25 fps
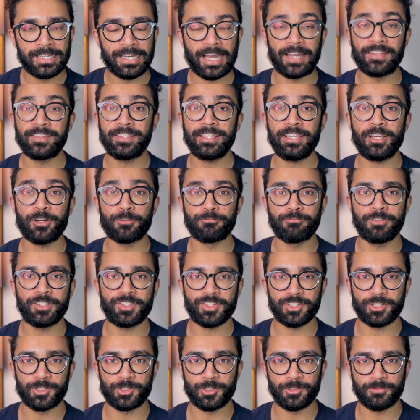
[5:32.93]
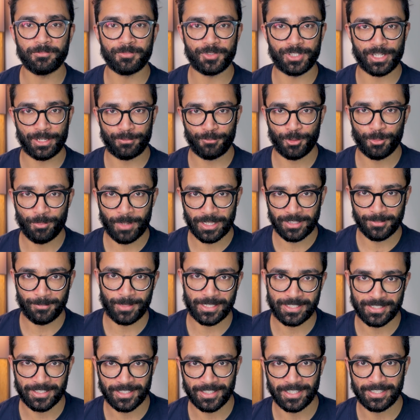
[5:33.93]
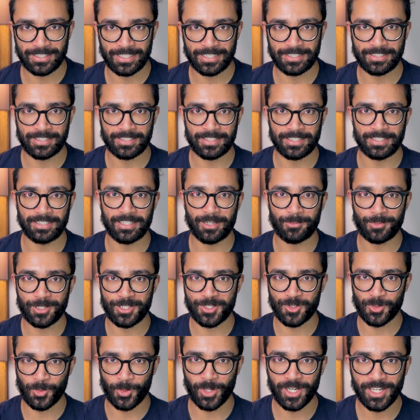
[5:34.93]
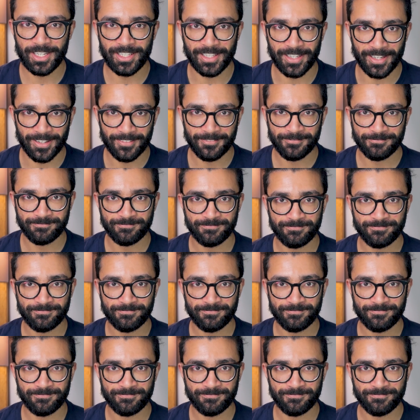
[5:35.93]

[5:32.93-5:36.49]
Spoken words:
and the original general mathematical identity that we saw earlier.